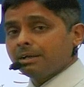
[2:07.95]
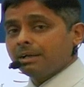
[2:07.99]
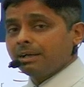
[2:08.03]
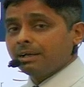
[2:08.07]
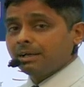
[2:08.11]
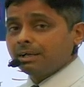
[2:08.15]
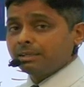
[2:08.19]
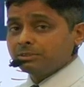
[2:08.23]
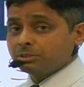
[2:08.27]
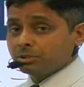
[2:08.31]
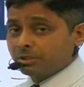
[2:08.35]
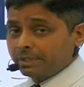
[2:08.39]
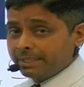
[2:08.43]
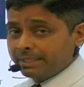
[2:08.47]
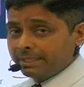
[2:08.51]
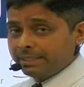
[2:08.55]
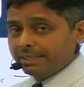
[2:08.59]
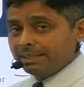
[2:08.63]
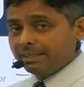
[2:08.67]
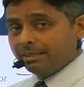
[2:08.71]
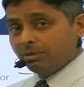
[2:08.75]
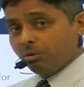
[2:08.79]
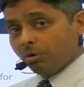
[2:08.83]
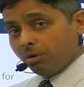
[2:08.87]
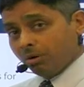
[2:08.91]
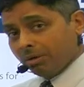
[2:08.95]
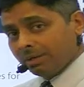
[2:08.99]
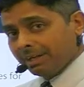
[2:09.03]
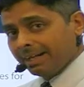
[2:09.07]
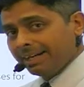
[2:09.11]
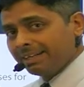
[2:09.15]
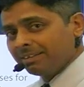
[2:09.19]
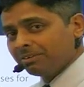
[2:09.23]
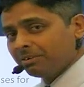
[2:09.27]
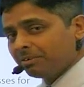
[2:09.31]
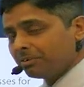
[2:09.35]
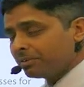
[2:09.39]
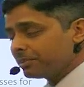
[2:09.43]
uh, joining in
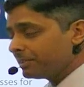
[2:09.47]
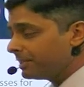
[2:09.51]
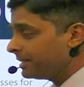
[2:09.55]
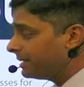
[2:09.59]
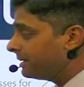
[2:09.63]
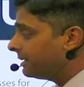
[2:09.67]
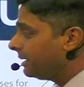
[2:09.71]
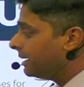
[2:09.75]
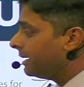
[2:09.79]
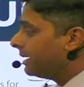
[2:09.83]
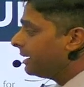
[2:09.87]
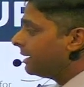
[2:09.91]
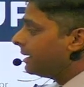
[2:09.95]
online courses